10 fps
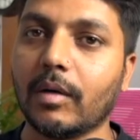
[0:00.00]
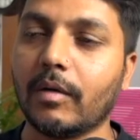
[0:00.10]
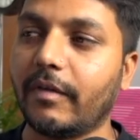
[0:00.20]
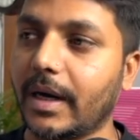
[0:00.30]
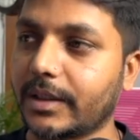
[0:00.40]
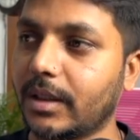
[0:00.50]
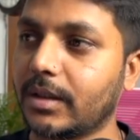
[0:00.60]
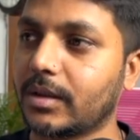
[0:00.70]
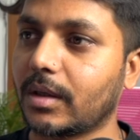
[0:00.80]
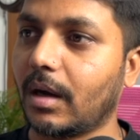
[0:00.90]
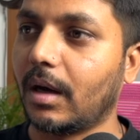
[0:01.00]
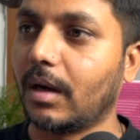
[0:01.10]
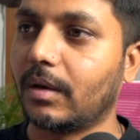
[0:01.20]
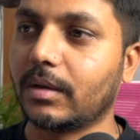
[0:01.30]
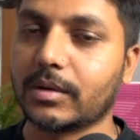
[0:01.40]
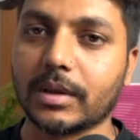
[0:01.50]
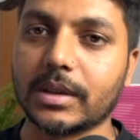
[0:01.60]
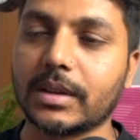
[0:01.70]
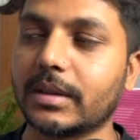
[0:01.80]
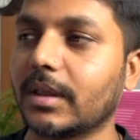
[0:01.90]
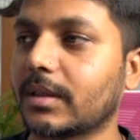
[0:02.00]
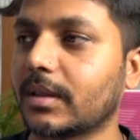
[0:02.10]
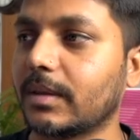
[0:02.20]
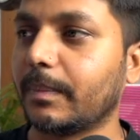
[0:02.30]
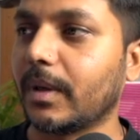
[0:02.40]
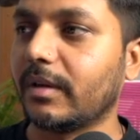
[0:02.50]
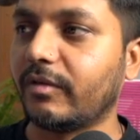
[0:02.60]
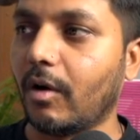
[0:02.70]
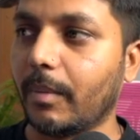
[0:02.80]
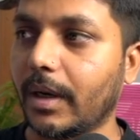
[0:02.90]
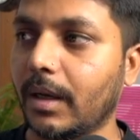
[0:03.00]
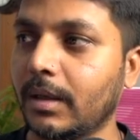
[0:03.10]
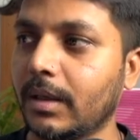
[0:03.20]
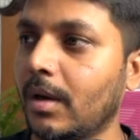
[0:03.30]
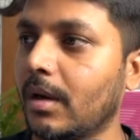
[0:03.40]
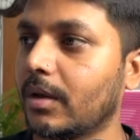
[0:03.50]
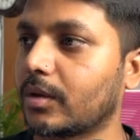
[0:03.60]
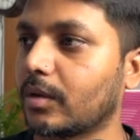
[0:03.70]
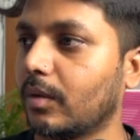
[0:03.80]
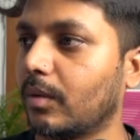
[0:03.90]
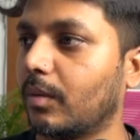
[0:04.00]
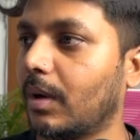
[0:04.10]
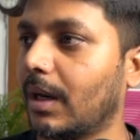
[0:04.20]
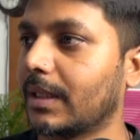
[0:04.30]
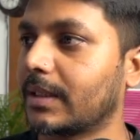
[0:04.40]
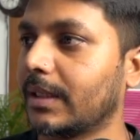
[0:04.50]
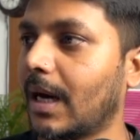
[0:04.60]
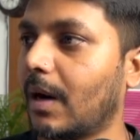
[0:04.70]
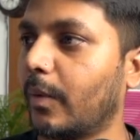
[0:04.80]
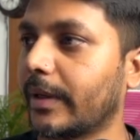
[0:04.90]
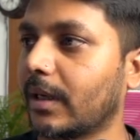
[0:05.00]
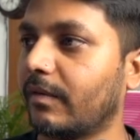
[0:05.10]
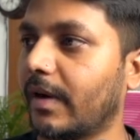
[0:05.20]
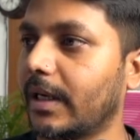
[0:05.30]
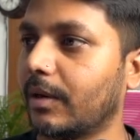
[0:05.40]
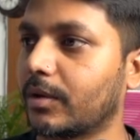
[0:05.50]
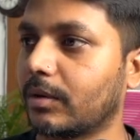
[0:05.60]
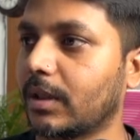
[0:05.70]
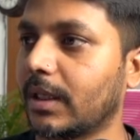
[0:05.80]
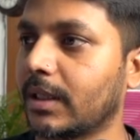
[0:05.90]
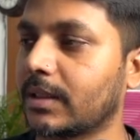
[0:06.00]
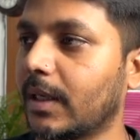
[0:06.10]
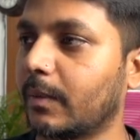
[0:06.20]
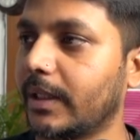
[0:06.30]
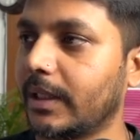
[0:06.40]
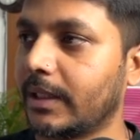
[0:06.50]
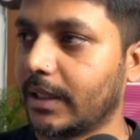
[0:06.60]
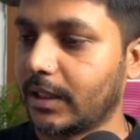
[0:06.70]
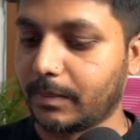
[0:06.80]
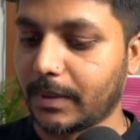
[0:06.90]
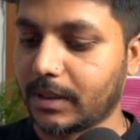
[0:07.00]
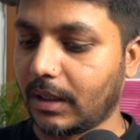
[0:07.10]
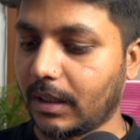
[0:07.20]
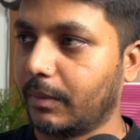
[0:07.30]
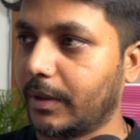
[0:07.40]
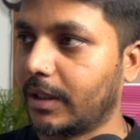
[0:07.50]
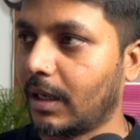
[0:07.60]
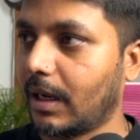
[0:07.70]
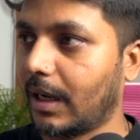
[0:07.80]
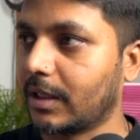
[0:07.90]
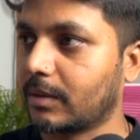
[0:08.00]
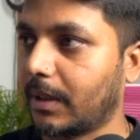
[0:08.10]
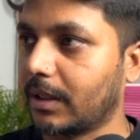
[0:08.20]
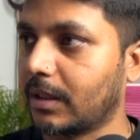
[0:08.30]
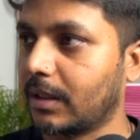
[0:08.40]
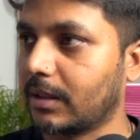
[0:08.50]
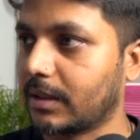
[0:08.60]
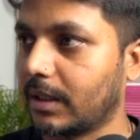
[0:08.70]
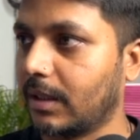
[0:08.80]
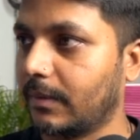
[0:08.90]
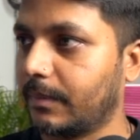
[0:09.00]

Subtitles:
functions. So this is just a simple formula. So let's see how we can find out. So the things that we need here is basically we need last month sale.